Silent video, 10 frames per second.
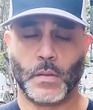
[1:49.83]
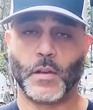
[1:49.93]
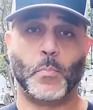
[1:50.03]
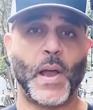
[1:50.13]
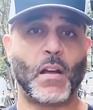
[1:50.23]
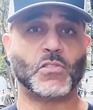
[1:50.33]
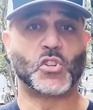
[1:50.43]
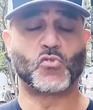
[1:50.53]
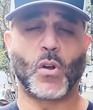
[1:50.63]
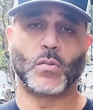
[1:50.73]
Their parents
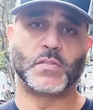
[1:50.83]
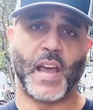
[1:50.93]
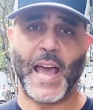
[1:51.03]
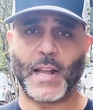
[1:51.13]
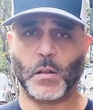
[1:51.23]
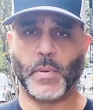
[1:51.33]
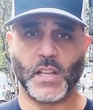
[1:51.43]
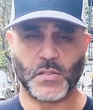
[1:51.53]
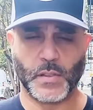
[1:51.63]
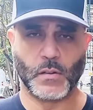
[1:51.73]
struggled to
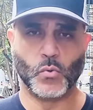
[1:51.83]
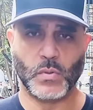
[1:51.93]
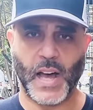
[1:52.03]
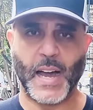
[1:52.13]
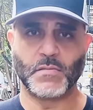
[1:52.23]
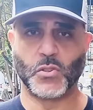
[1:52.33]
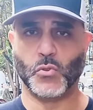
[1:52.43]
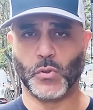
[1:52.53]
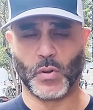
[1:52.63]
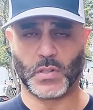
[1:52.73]
acclimate to their new lives in
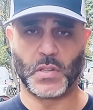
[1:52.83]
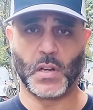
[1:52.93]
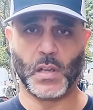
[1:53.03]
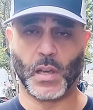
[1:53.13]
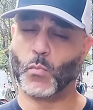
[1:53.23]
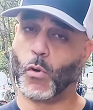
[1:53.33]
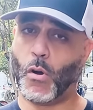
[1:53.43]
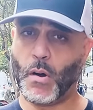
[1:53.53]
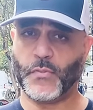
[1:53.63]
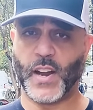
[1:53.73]
New York City and were
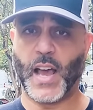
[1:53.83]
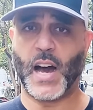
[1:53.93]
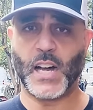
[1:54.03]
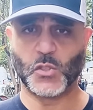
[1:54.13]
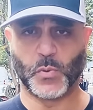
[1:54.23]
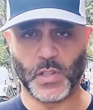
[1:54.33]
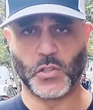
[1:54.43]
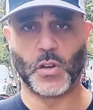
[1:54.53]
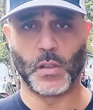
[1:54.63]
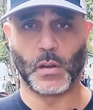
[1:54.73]
often at odds with
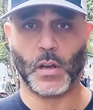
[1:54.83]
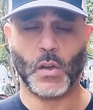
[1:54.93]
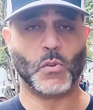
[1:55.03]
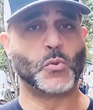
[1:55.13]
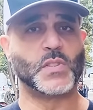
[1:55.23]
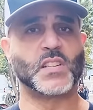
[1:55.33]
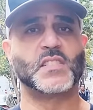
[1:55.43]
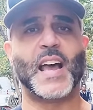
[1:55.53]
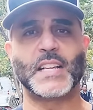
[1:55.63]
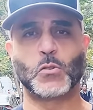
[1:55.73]
each other, which was
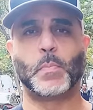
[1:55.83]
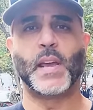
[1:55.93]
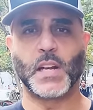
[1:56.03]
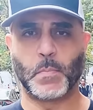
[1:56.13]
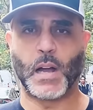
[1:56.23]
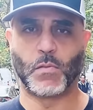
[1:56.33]
exacerbated by